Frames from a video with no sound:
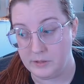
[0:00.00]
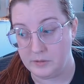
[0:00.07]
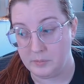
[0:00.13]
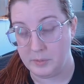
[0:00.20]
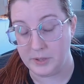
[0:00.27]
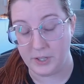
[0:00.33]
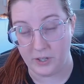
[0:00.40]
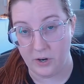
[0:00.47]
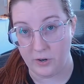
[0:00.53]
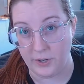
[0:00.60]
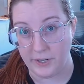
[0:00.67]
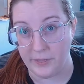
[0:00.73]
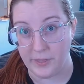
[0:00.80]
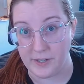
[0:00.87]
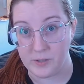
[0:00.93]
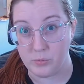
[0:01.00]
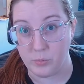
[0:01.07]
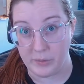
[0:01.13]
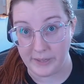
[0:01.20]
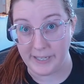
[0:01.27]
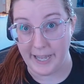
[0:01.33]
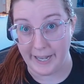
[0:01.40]
But the cardigan thing's
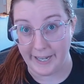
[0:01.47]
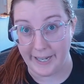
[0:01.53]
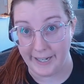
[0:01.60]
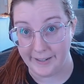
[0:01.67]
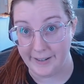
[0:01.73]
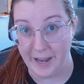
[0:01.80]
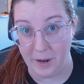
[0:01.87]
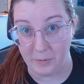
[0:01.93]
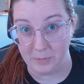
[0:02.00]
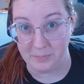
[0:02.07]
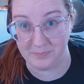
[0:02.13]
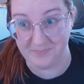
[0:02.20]
really out of hand now.